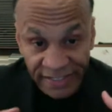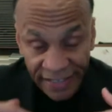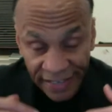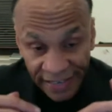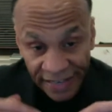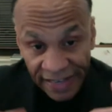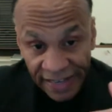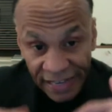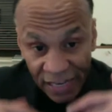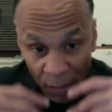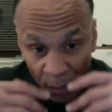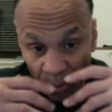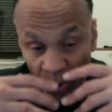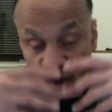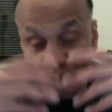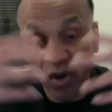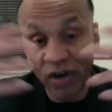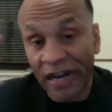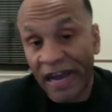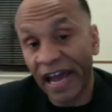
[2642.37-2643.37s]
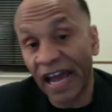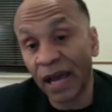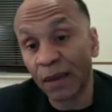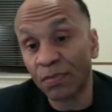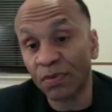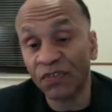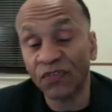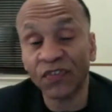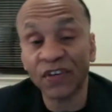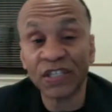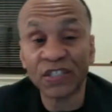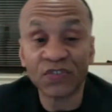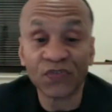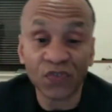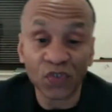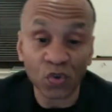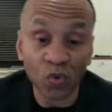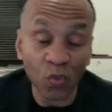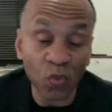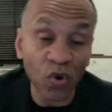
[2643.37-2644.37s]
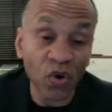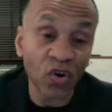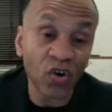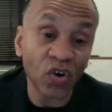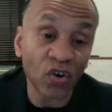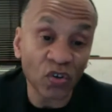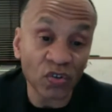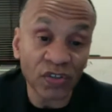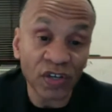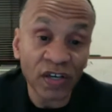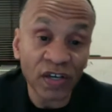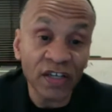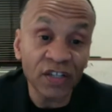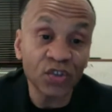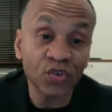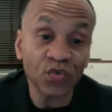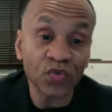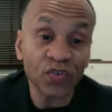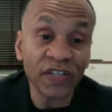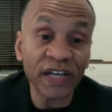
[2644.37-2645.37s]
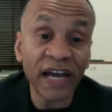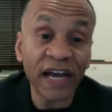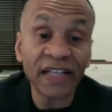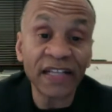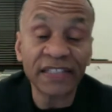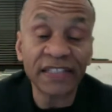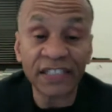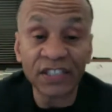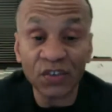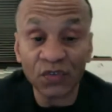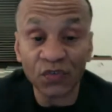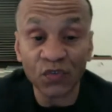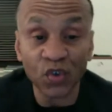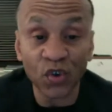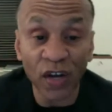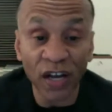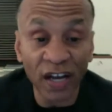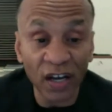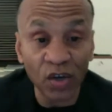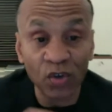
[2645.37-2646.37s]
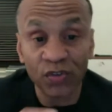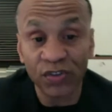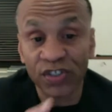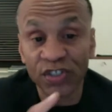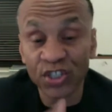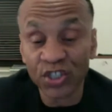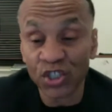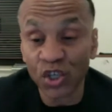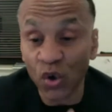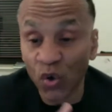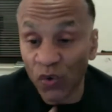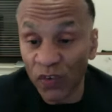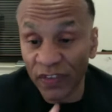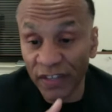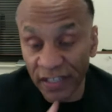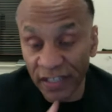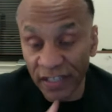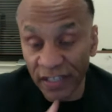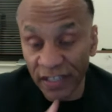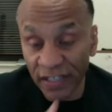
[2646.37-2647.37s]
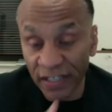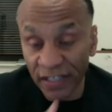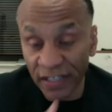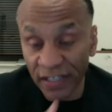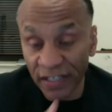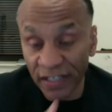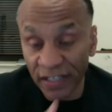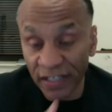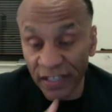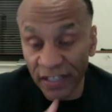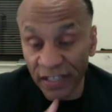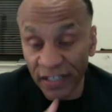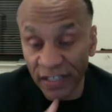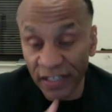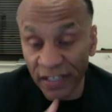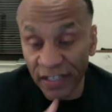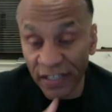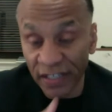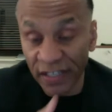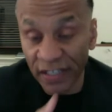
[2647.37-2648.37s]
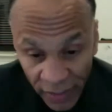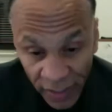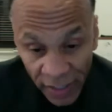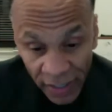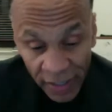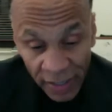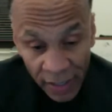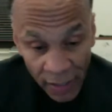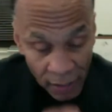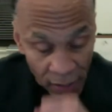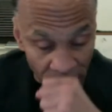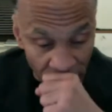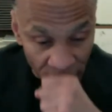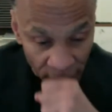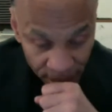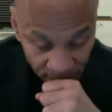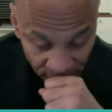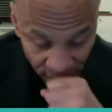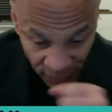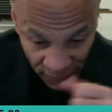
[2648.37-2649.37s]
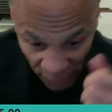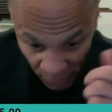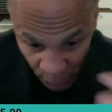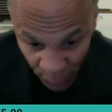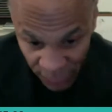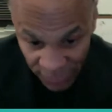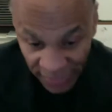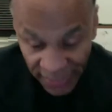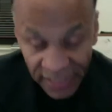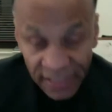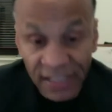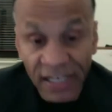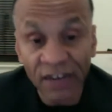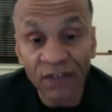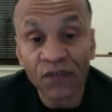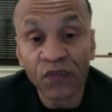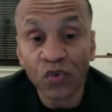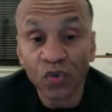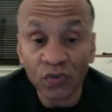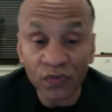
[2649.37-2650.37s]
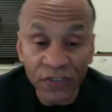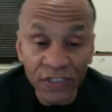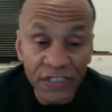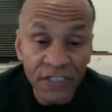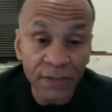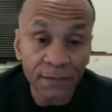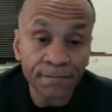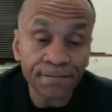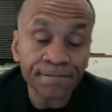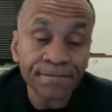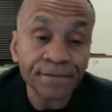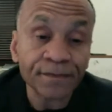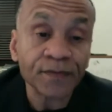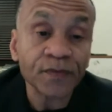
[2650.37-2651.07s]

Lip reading: it and put on a happy face for the world, the reality of your health is showing that something else is going on. I'm saying that for a reason.